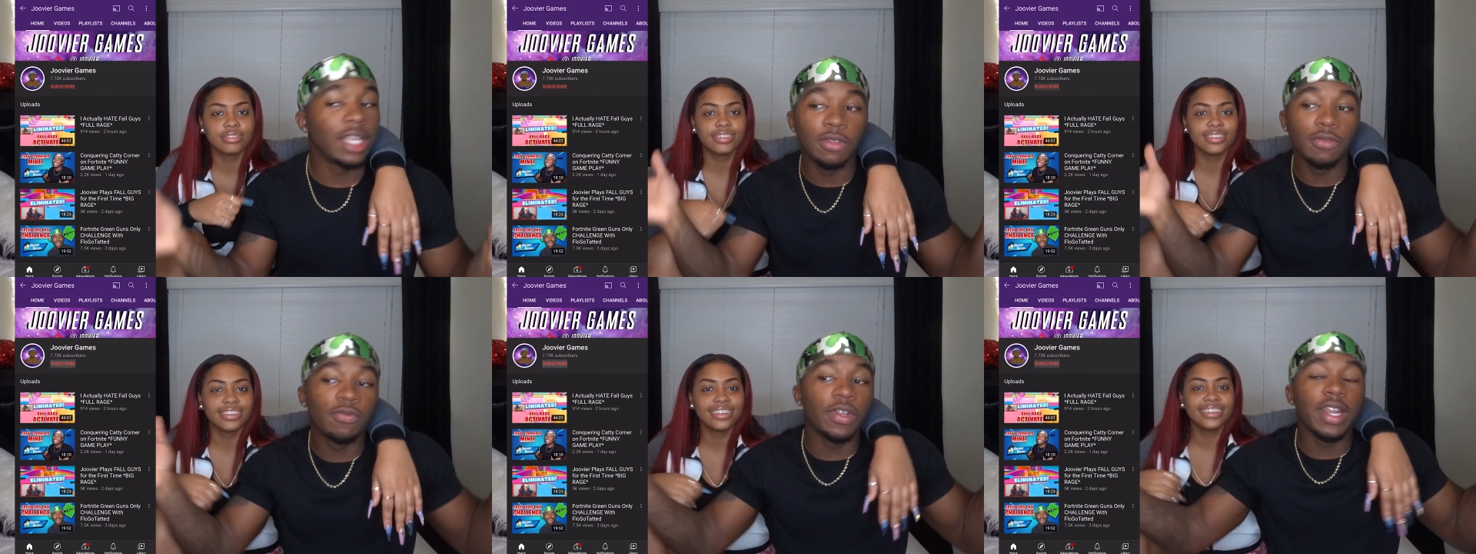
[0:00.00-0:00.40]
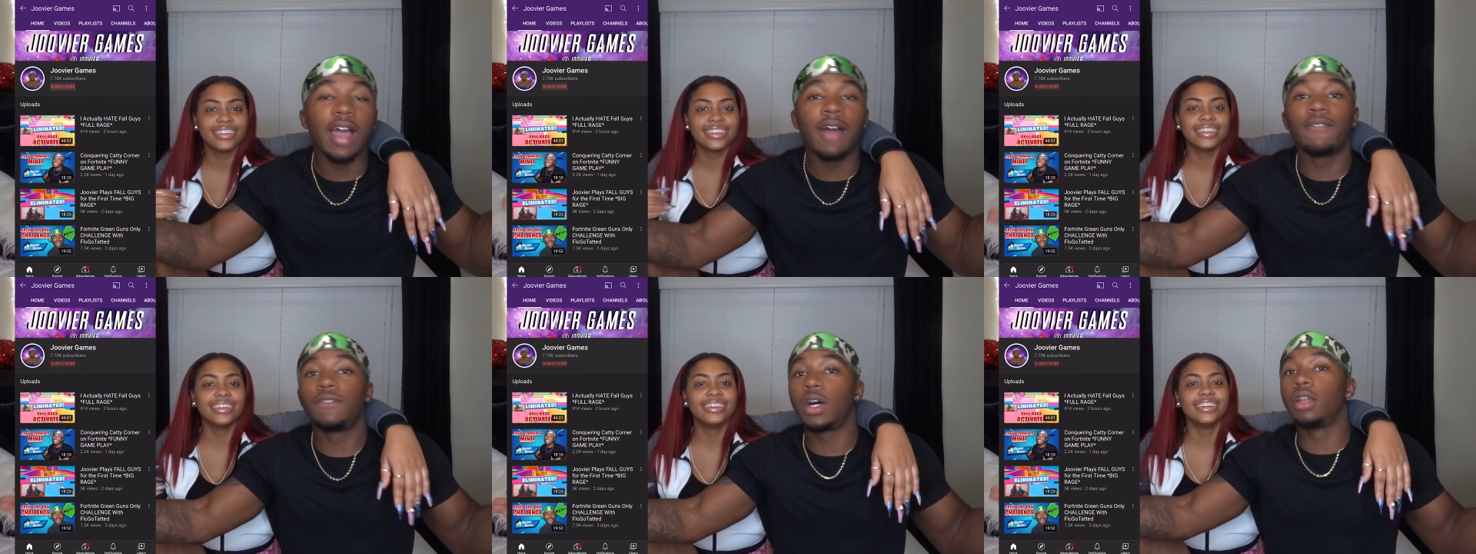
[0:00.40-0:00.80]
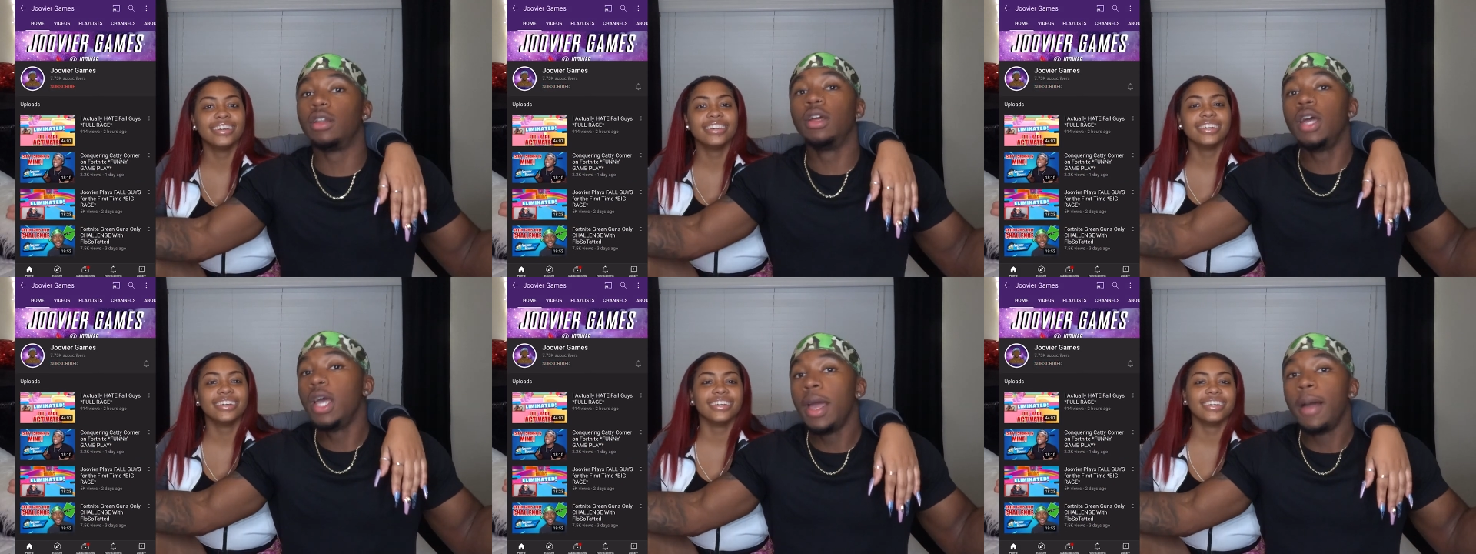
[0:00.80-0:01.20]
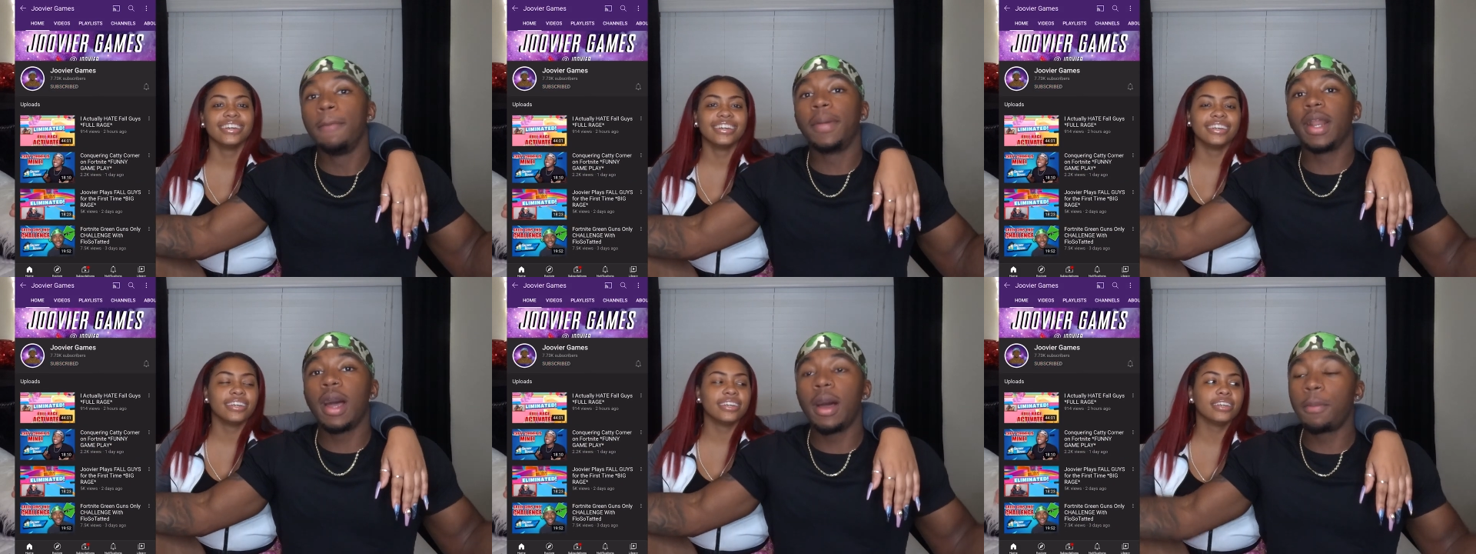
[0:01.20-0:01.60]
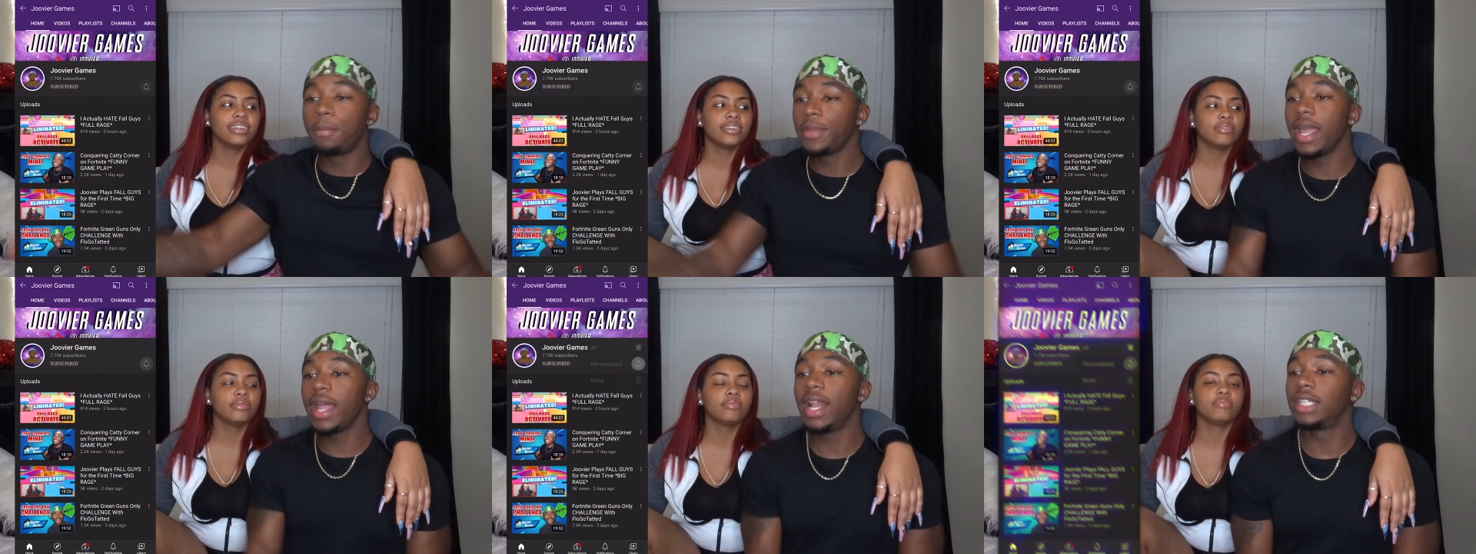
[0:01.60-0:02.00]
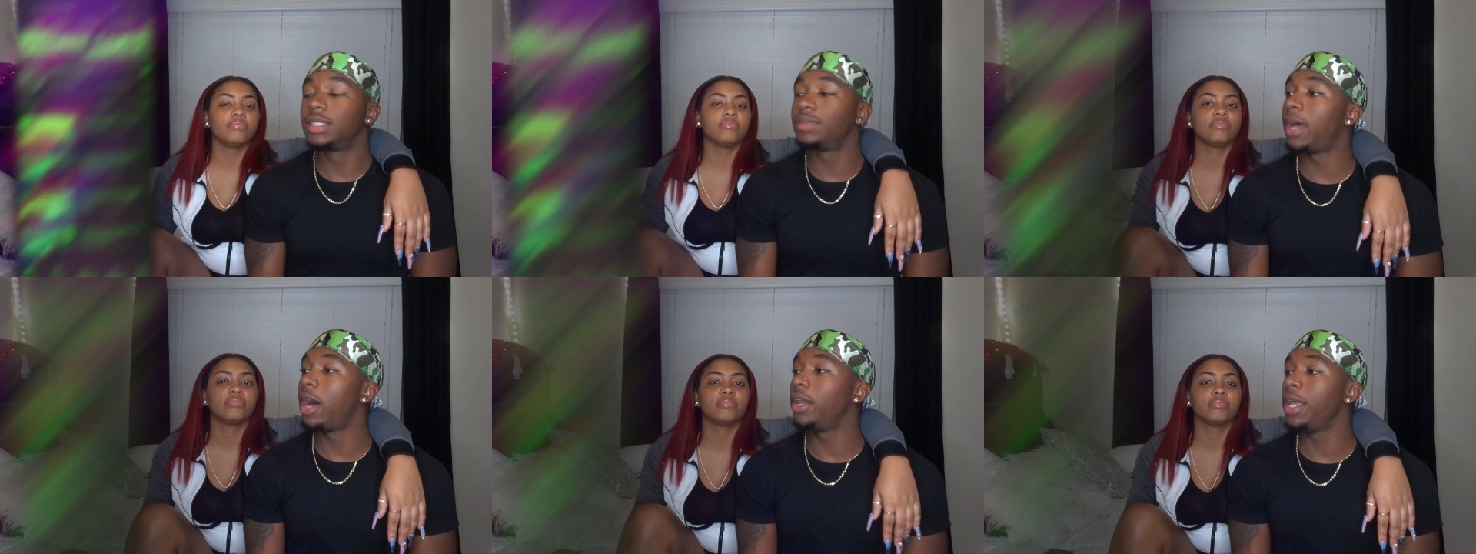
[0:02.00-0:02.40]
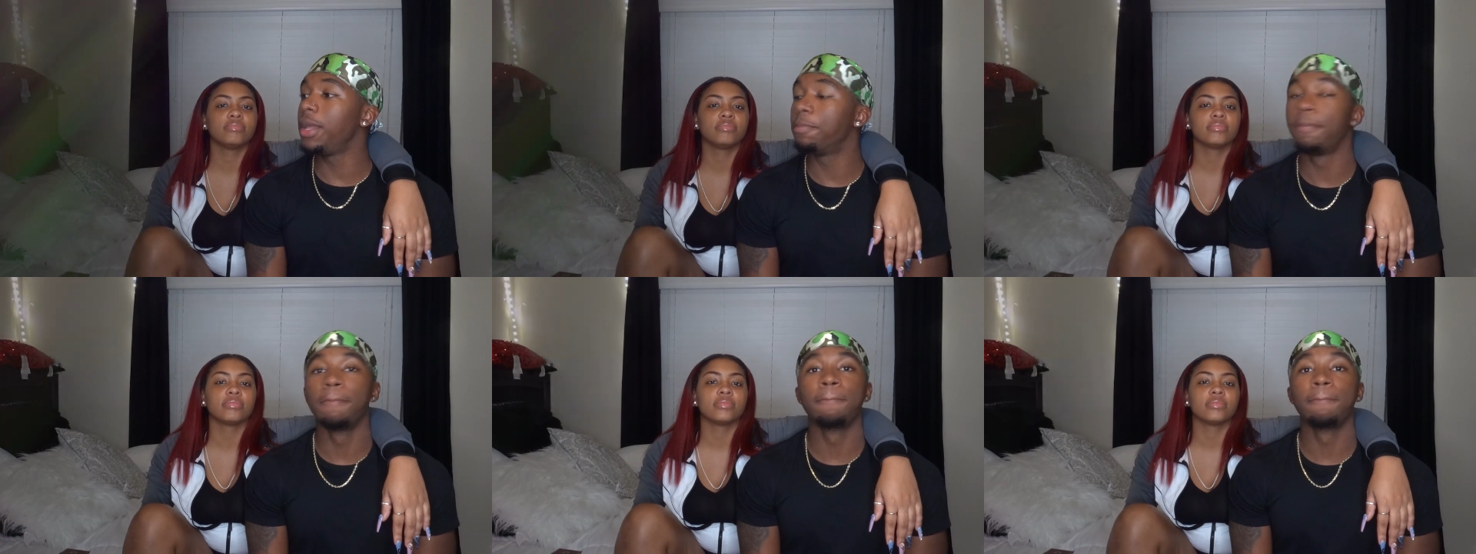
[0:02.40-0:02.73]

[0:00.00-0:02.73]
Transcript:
Speaker 1: You finna have fun. But yeah, that's about it.